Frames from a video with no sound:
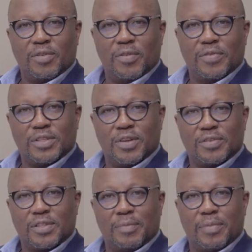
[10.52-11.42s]
Officer
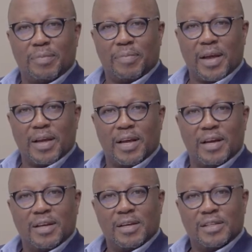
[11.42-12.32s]
of Stanbic Bank
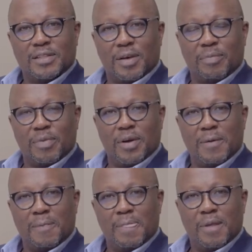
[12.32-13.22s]

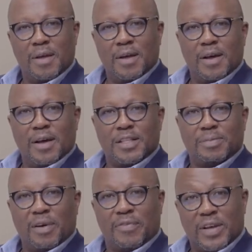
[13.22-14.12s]
Zambia. It's
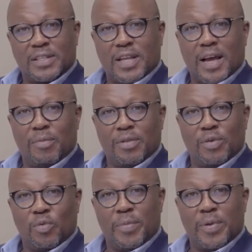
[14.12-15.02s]
my first time on
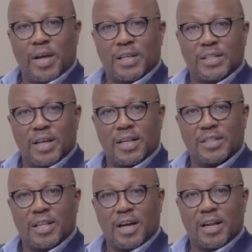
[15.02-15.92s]
the webinar
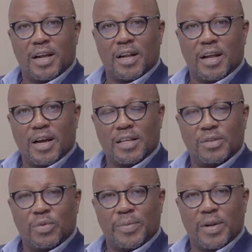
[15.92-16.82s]
series, the Anakazi
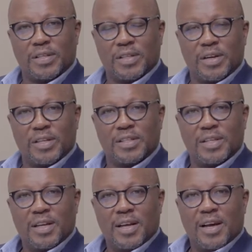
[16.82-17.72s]
webinar series,
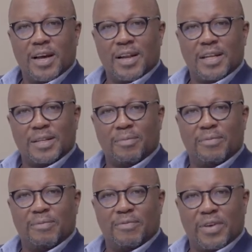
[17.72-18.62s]
and I'm
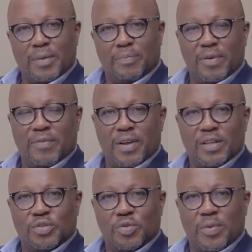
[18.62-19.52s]
very
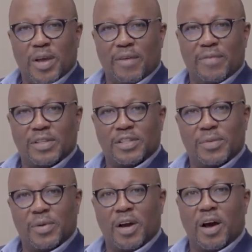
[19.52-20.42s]
privileged to be having
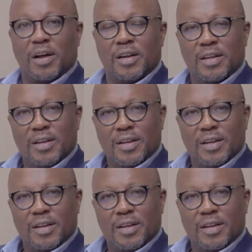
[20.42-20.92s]
Jimmy Khan,